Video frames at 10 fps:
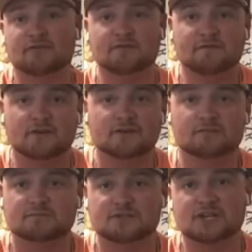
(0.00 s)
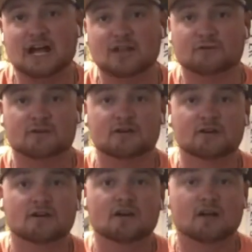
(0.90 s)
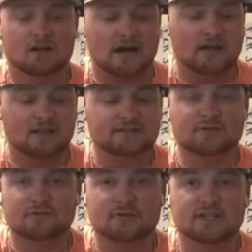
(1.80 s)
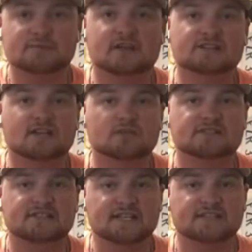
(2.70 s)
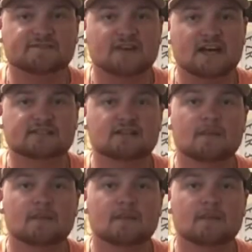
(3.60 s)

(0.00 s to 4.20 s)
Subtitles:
foot or shallower. I like to throw these because they don't sink as fast.